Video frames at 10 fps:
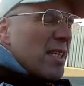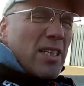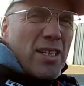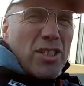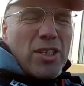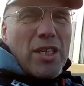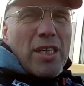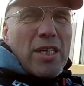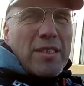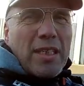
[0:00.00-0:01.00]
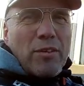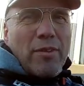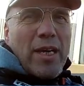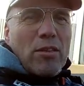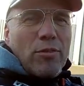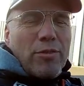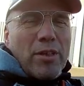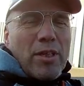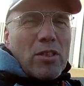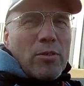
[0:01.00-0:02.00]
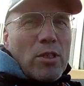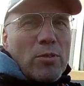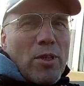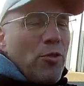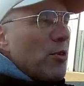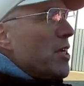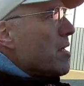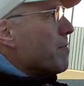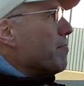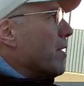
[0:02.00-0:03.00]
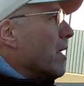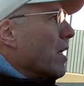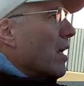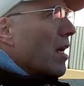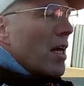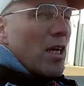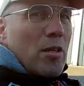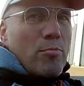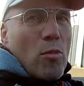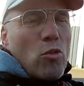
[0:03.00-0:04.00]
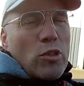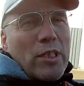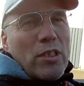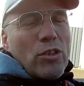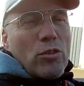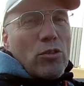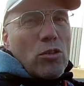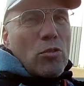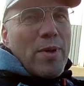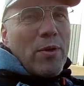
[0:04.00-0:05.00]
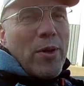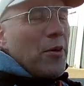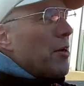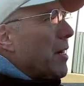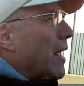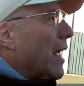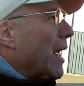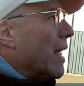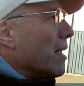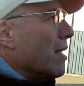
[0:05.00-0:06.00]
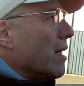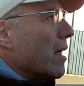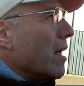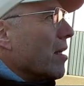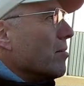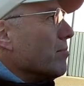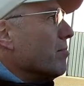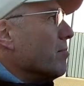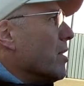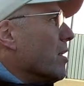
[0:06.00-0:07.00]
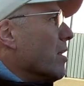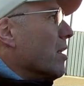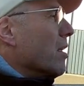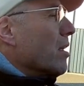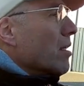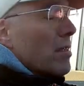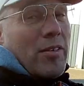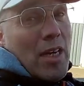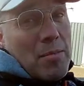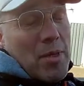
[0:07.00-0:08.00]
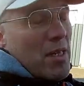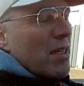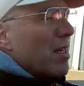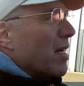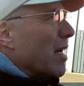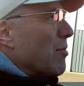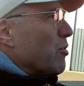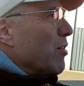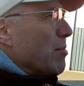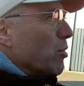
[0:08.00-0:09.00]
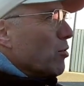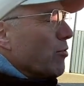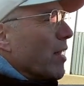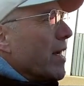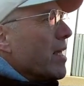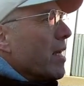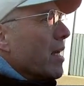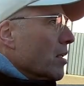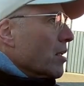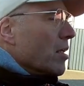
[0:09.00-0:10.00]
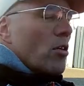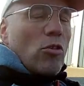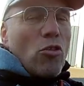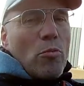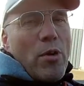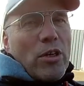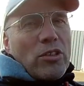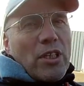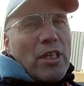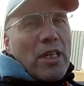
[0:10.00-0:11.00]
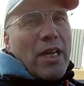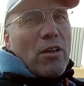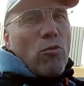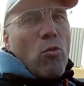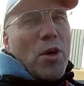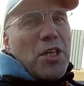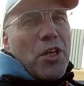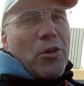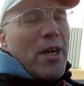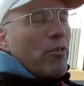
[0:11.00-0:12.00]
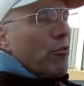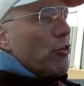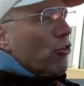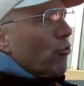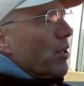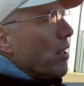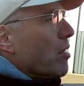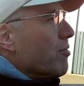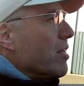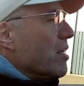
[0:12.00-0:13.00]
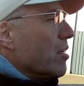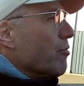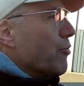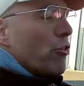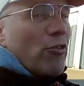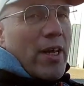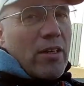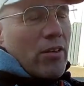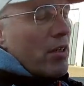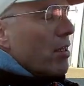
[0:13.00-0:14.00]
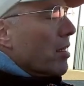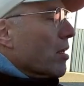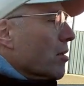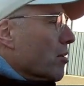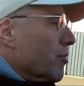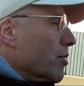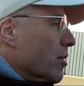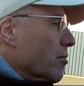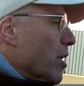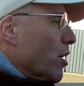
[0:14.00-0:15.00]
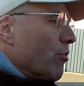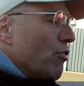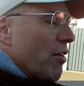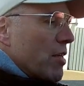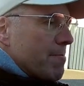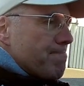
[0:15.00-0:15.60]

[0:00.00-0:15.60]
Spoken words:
This is the second flight of 2023, mostly due to bad weather and the time I wasn't able to fly. It also marks the kind of 1 year anniversary of the first flight of my RV7,